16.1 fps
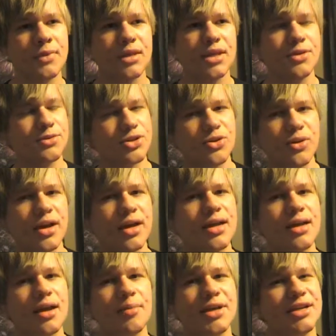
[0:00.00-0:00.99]
he was
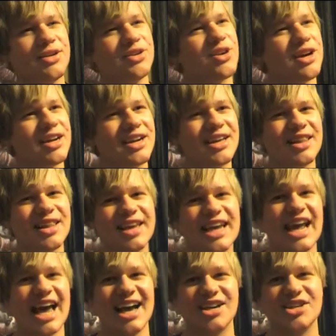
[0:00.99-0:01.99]
great. I mean, you're not going to get like
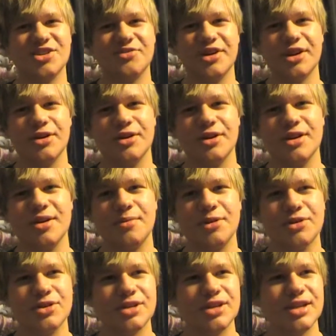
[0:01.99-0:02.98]
an action figure of him,
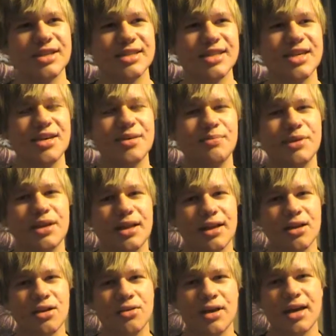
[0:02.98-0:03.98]
you're just going to see him be
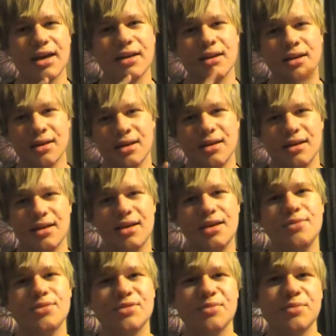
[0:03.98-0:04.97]
like, okay,
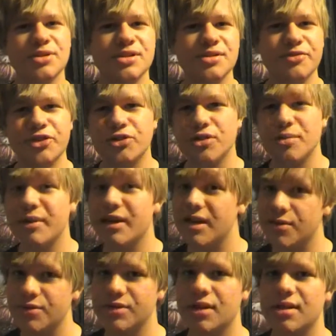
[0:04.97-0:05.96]
he was from Pacific Rim and
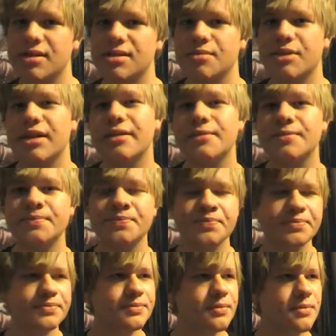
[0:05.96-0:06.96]
he was awesome in it.
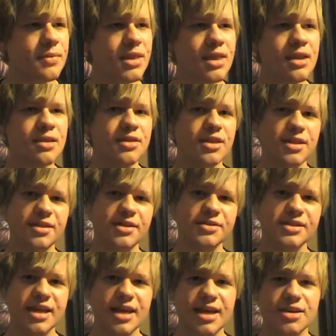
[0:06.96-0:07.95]
And then
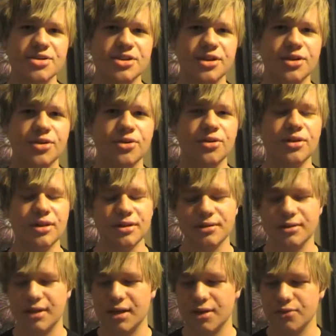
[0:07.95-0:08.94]
there's the Asian
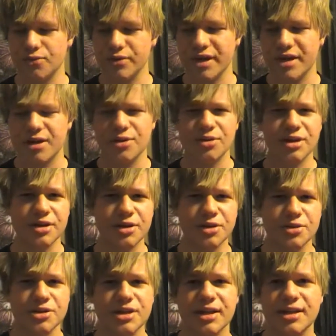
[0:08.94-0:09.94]
girl, Riko
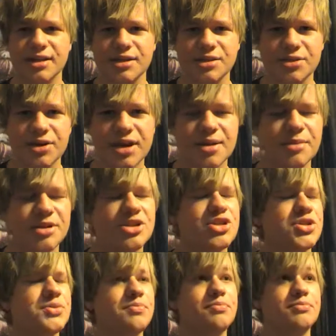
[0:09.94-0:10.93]
Kikuchi, I think is her name, and
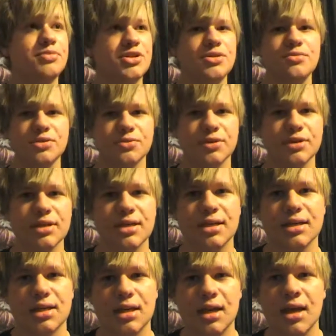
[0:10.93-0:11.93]
she was really
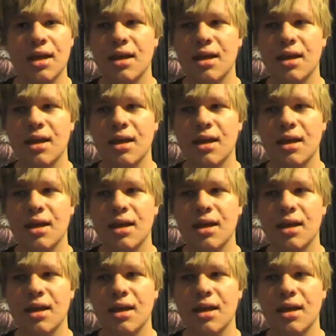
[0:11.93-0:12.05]
good.